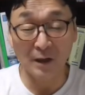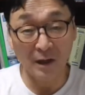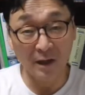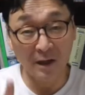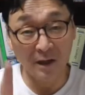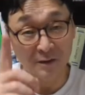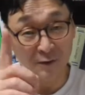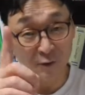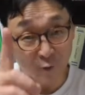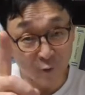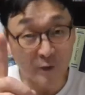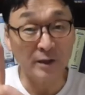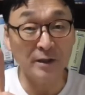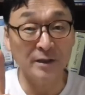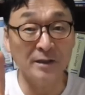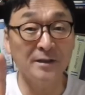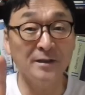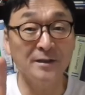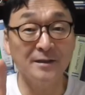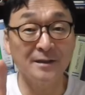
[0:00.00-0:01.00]
a
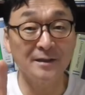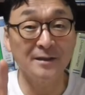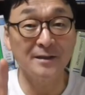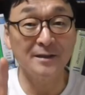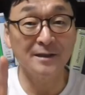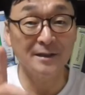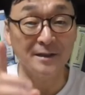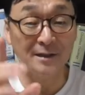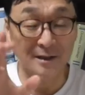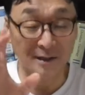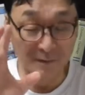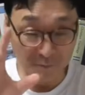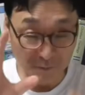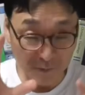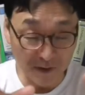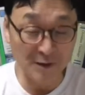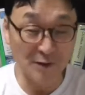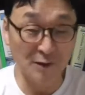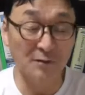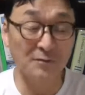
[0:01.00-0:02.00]
tree in the
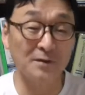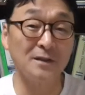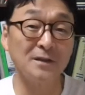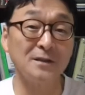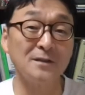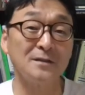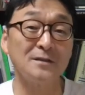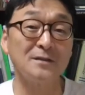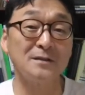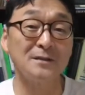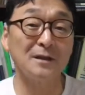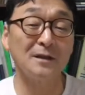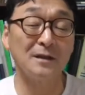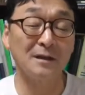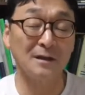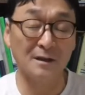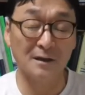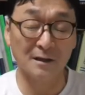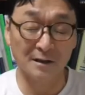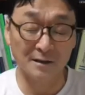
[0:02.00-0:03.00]
midst of His
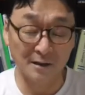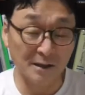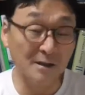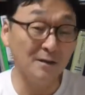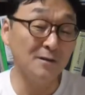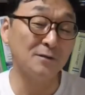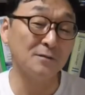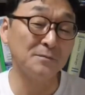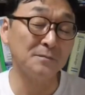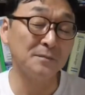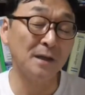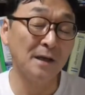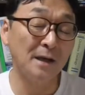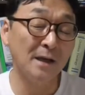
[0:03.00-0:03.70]
uh, uh, kingdom,